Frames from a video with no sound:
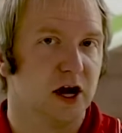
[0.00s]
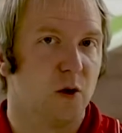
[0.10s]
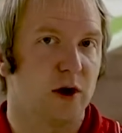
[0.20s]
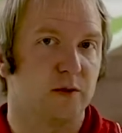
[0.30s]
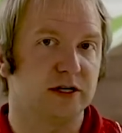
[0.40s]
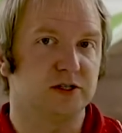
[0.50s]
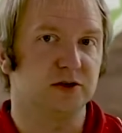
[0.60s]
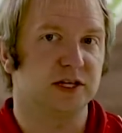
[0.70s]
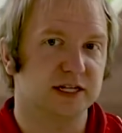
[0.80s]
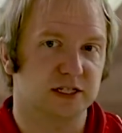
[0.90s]
when we do
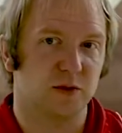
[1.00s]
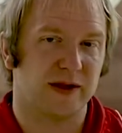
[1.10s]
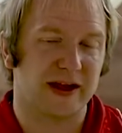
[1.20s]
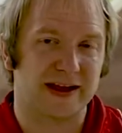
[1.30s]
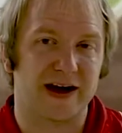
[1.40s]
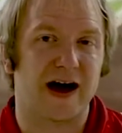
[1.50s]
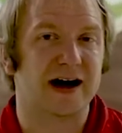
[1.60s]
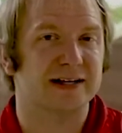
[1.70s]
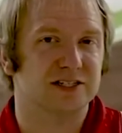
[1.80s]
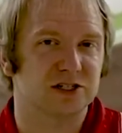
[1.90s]
things the way that
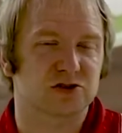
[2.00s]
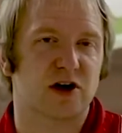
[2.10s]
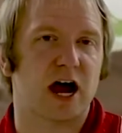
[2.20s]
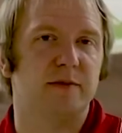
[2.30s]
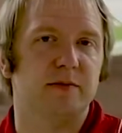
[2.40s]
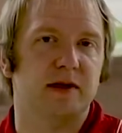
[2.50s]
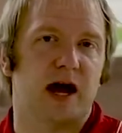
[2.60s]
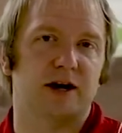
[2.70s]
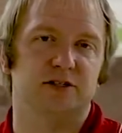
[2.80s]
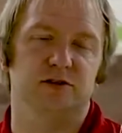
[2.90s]
God has described them and
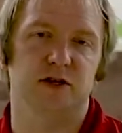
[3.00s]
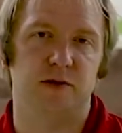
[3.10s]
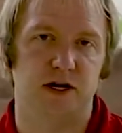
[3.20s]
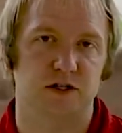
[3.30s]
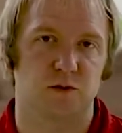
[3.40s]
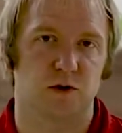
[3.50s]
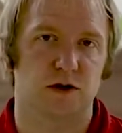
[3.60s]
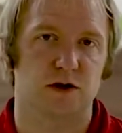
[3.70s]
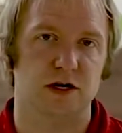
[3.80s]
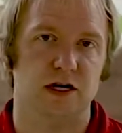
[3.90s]
how to do them in His
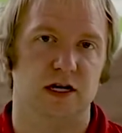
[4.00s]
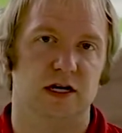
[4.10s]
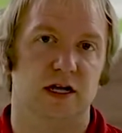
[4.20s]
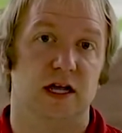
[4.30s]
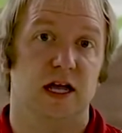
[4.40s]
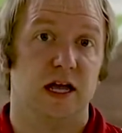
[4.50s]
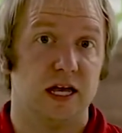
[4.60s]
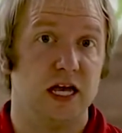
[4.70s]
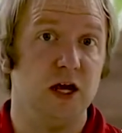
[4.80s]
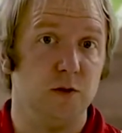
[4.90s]
Word,
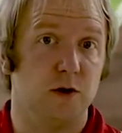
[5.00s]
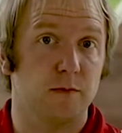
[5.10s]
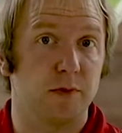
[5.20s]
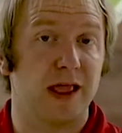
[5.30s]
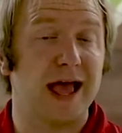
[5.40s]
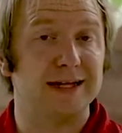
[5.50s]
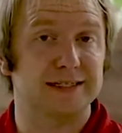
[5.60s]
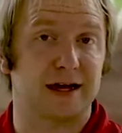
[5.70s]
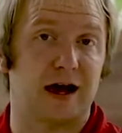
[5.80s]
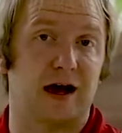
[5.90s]
He will
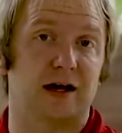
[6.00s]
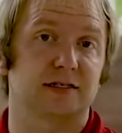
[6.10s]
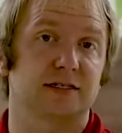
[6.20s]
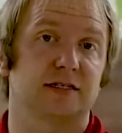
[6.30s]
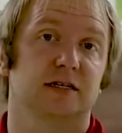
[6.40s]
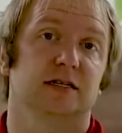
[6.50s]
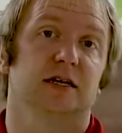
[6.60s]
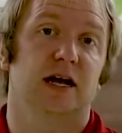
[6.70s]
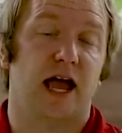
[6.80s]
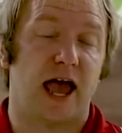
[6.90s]
bless us
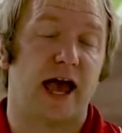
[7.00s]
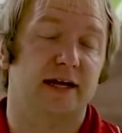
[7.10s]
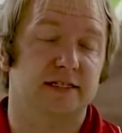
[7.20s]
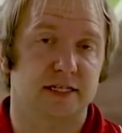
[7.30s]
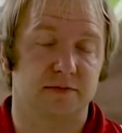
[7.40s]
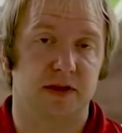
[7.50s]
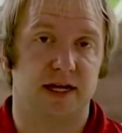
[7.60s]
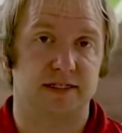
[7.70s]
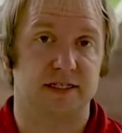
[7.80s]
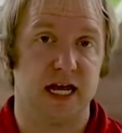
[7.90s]
as He
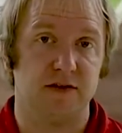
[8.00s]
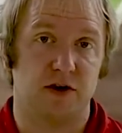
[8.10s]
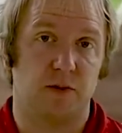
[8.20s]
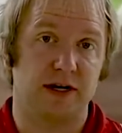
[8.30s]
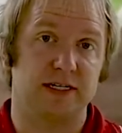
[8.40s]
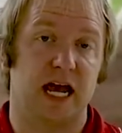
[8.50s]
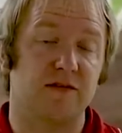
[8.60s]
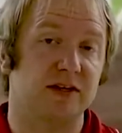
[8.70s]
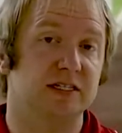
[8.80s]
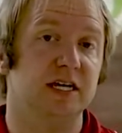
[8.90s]
blessed David when
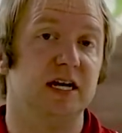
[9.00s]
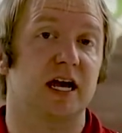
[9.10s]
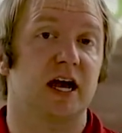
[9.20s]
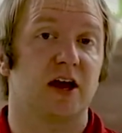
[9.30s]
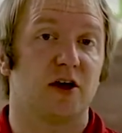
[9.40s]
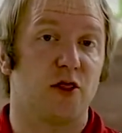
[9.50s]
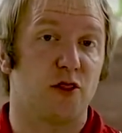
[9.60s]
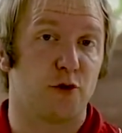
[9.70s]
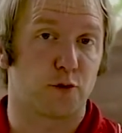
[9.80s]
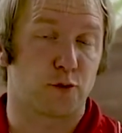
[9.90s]
David did it
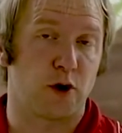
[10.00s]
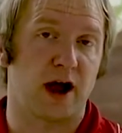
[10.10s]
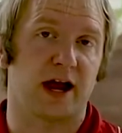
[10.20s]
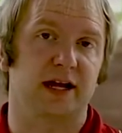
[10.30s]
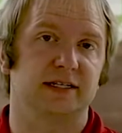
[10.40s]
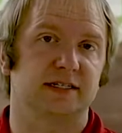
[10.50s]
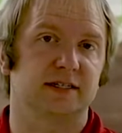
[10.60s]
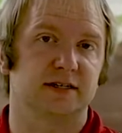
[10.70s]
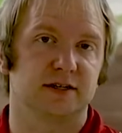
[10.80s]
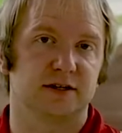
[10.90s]
the right
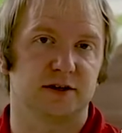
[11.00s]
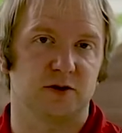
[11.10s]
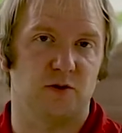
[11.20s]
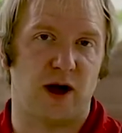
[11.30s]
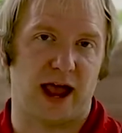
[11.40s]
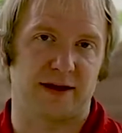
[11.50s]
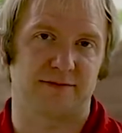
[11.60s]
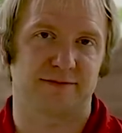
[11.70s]
way.